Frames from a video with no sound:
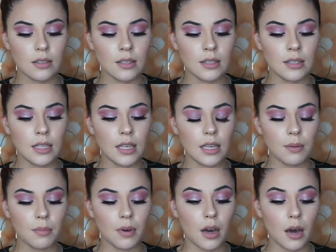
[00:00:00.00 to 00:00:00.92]
Z,
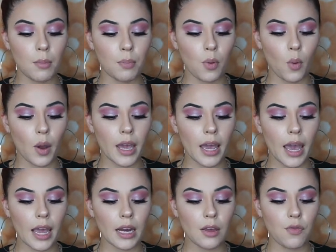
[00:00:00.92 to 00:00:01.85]
uh,
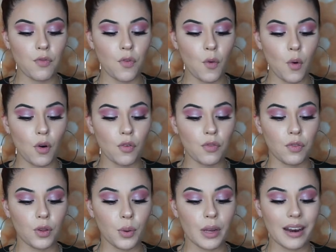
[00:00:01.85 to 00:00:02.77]
0.84
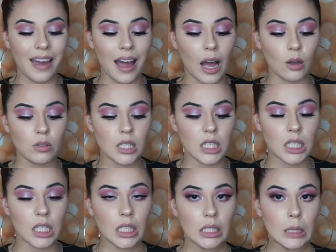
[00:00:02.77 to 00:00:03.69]
fluid
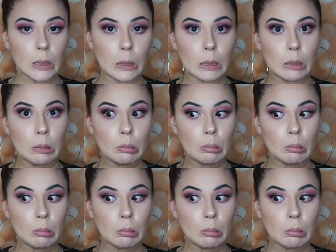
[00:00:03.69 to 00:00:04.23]
ounces.